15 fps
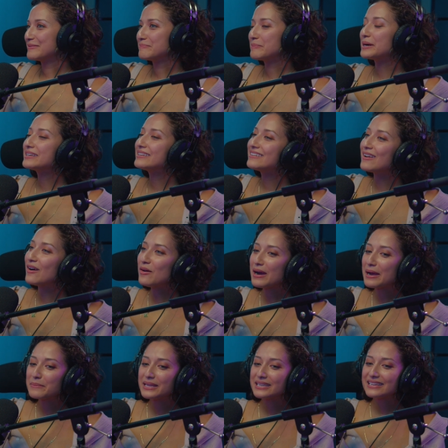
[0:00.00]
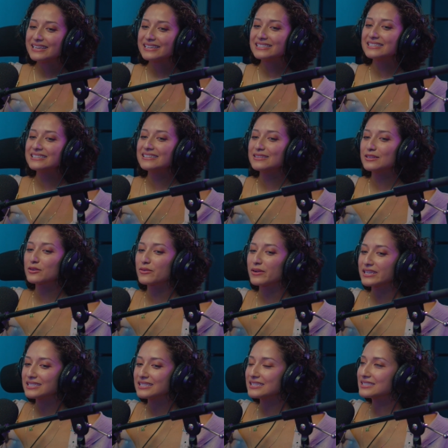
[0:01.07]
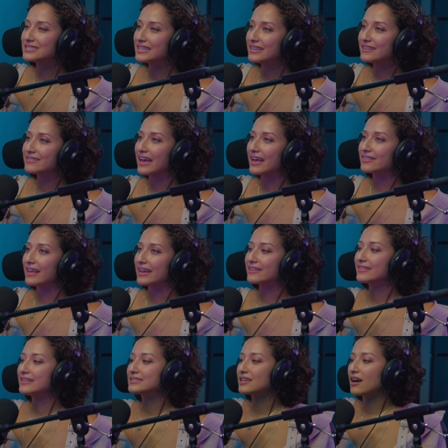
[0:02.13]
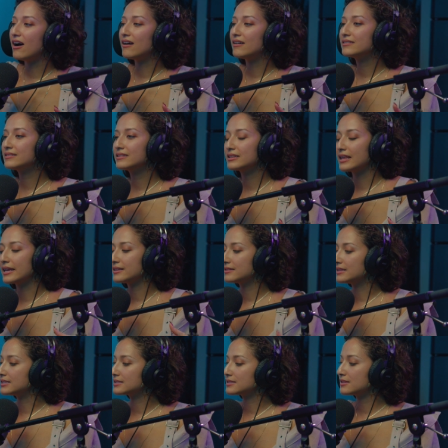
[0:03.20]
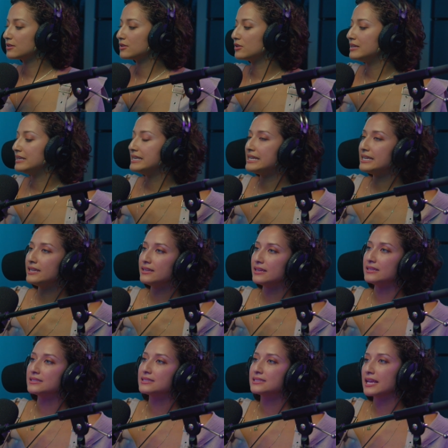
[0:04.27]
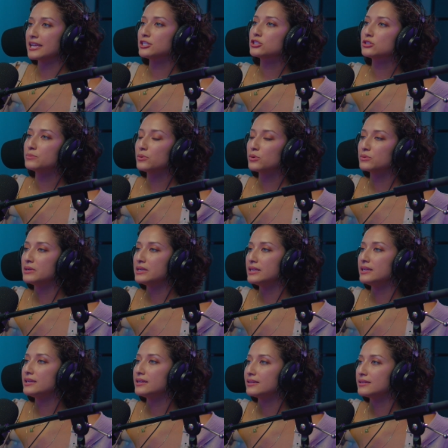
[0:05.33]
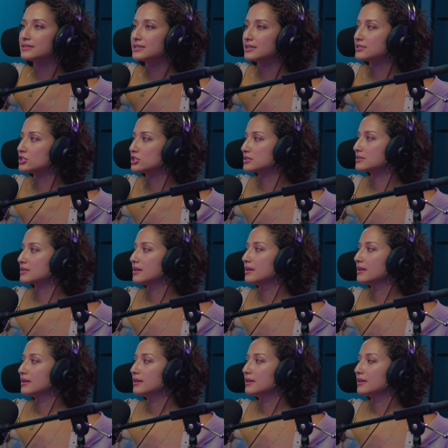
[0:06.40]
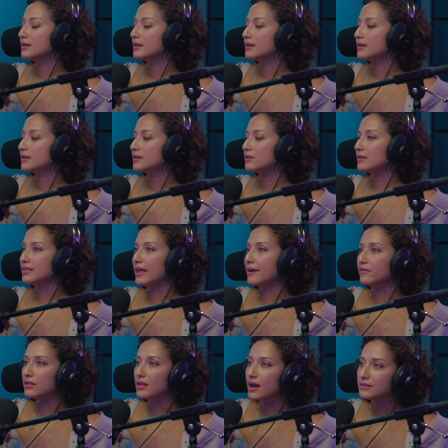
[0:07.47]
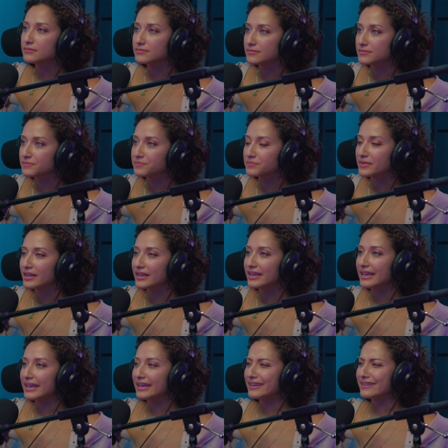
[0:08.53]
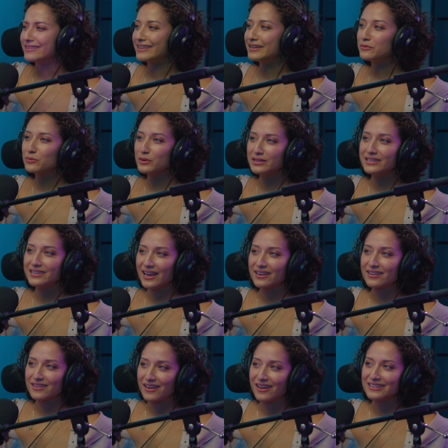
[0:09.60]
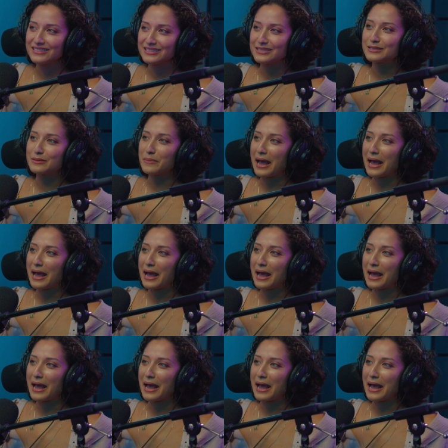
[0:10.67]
But no, I mean, isn't it the craziest thing that like this insatiable need to just level up? It can really kind of cut into some